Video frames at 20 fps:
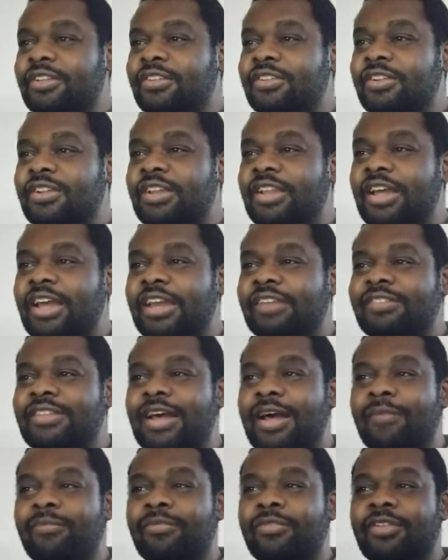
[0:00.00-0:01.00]
So lies.
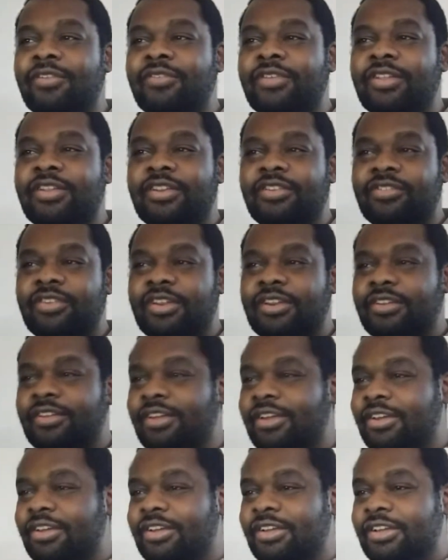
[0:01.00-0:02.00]
Stop. That's I'm trying
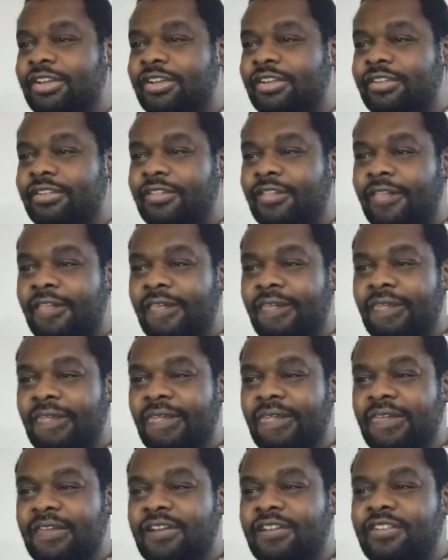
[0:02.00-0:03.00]
to
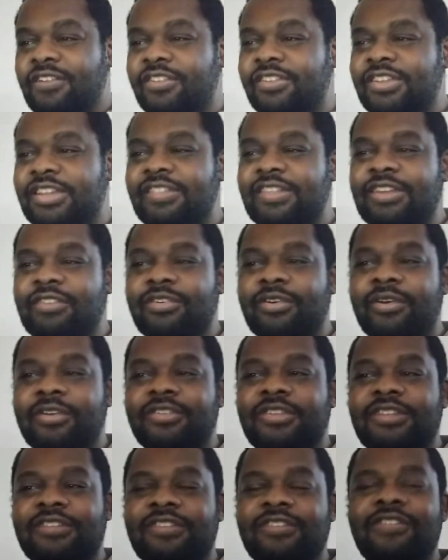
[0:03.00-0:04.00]
those are the anything
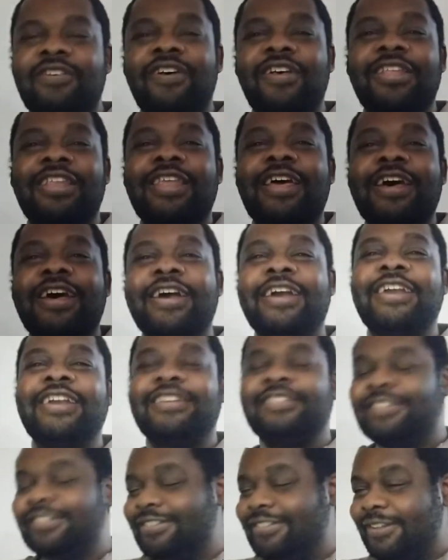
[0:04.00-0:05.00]
Rojas says. It's all a
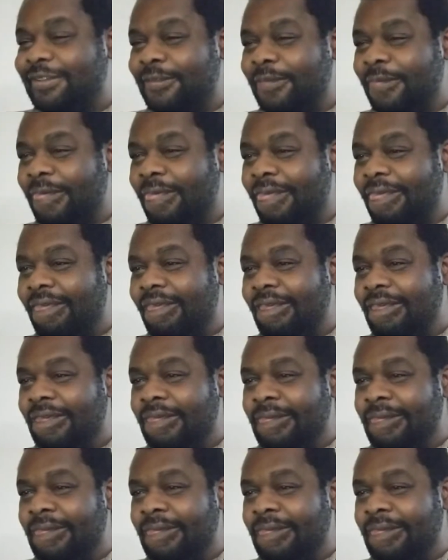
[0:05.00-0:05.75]
lie. Like say, mm,